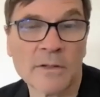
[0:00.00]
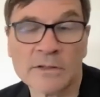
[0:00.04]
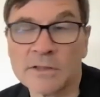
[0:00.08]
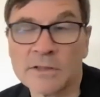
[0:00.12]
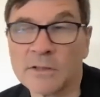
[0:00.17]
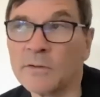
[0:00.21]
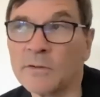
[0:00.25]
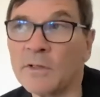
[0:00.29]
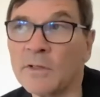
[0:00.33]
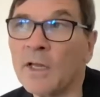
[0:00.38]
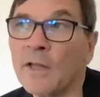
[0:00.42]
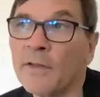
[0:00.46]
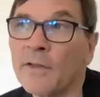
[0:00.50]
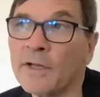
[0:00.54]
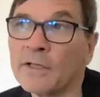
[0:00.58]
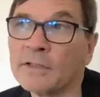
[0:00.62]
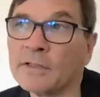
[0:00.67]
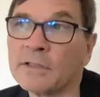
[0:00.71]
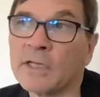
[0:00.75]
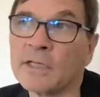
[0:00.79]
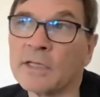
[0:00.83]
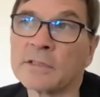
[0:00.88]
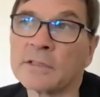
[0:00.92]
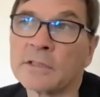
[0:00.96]
So
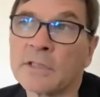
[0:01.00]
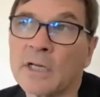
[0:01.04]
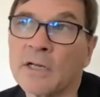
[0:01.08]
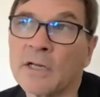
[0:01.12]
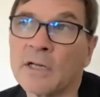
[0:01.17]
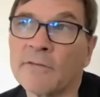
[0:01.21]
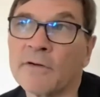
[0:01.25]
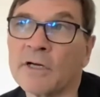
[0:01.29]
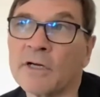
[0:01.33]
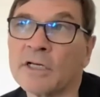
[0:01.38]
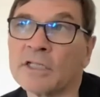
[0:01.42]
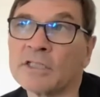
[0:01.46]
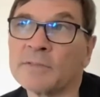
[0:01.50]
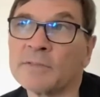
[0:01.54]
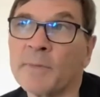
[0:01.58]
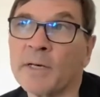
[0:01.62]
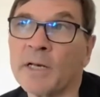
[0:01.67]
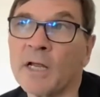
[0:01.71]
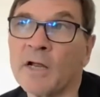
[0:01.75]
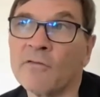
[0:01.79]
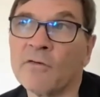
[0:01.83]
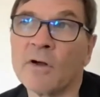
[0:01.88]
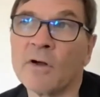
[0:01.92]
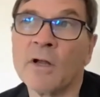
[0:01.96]
there's, there's a kind of a, a
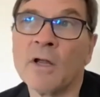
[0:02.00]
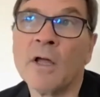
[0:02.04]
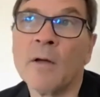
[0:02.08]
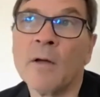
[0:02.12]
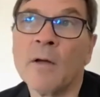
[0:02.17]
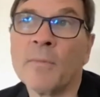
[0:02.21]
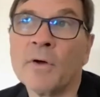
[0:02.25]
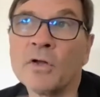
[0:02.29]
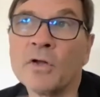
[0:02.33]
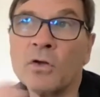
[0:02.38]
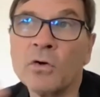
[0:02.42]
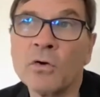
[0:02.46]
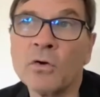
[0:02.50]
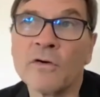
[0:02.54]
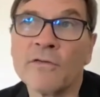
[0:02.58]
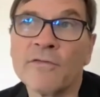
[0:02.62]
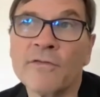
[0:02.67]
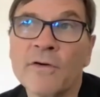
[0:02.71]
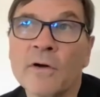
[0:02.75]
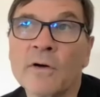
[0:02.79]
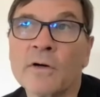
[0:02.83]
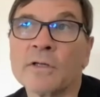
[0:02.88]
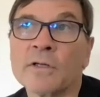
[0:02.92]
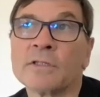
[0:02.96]
spillover, but your
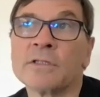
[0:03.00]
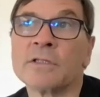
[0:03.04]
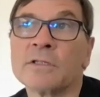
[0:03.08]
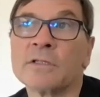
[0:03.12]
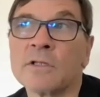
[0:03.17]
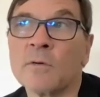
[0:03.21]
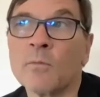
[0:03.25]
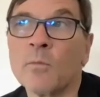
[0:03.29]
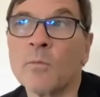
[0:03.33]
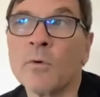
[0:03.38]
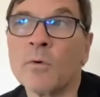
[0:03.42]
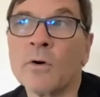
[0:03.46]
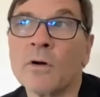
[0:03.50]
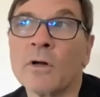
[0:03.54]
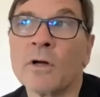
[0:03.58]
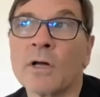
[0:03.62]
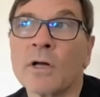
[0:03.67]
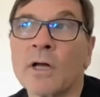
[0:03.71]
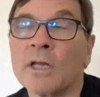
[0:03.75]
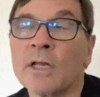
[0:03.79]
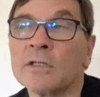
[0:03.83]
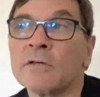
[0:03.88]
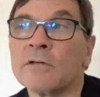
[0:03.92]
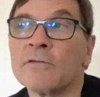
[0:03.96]
focus is on
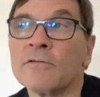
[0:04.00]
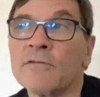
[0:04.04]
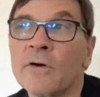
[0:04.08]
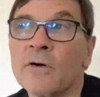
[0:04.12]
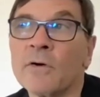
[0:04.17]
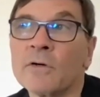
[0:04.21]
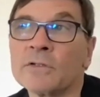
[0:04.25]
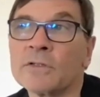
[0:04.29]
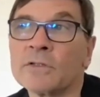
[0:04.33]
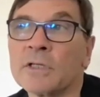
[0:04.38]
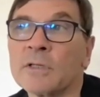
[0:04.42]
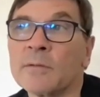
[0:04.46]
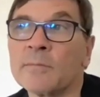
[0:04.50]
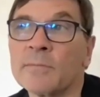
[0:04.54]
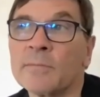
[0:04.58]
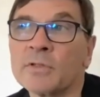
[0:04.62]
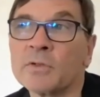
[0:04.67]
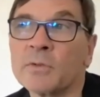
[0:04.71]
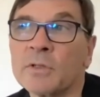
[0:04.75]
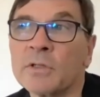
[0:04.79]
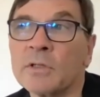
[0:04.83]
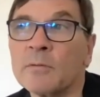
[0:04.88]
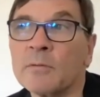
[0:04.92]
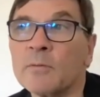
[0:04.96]
work and it's on focusing
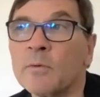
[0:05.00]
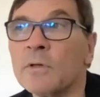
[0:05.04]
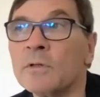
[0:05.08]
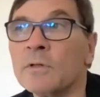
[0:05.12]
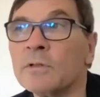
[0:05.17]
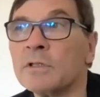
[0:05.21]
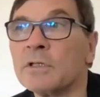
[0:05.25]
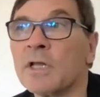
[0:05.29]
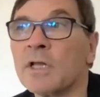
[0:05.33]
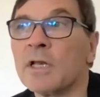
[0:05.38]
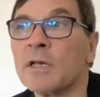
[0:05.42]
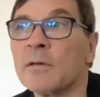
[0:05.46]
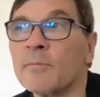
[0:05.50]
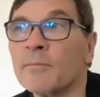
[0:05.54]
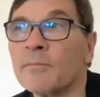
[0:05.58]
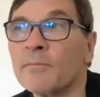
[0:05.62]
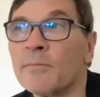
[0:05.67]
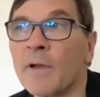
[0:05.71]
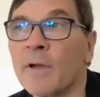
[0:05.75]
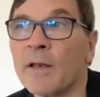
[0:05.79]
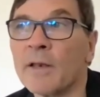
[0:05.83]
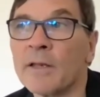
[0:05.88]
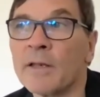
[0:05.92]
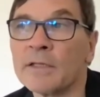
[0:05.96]
between the wounded and
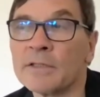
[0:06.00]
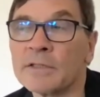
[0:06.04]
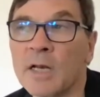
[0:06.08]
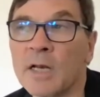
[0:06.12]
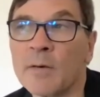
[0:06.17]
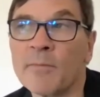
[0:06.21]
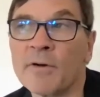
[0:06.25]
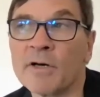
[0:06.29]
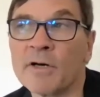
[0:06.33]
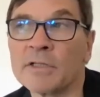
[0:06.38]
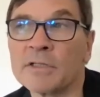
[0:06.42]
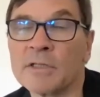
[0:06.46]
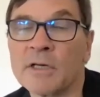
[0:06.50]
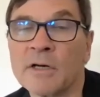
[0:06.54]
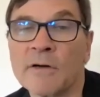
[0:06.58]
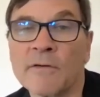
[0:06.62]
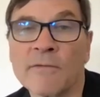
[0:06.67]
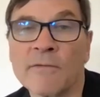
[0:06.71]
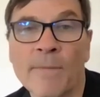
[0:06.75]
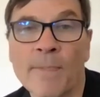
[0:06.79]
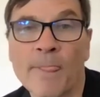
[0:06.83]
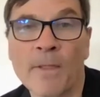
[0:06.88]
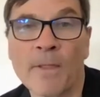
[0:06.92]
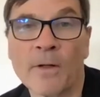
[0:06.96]
the, and the celebrated
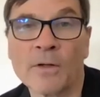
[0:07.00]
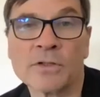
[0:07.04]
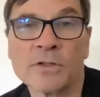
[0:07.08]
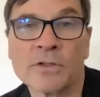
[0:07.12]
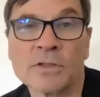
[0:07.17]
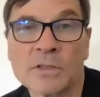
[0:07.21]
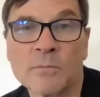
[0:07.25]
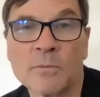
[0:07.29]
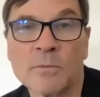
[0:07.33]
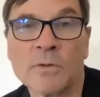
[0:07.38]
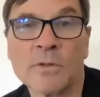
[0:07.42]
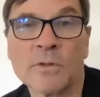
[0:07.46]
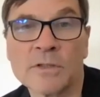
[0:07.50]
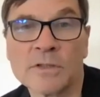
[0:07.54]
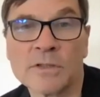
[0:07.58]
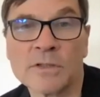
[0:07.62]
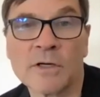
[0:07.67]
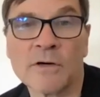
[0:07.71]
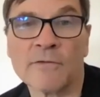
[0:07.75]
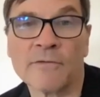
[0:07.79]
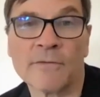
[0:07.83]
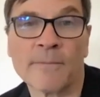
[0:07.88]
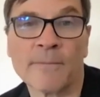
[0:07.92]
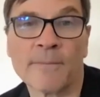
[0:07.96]
self, not just the wounded
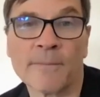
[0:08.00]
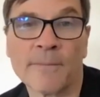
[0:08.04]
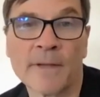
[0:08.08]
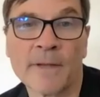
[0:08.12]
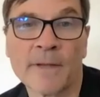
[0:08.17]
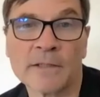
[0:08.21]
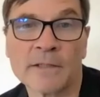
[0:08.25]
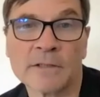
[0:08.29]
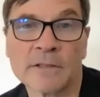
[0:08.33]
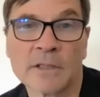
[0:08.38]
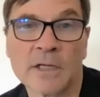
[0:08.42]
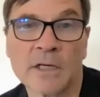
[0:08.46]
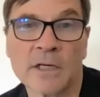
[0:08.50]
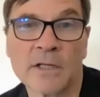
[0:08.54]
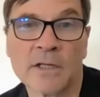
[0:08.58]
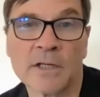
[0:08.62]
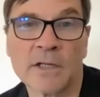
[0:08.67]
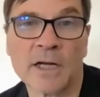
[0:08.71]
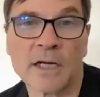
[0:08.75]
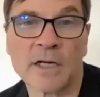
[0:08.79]
self. That's the kind mm-hmm.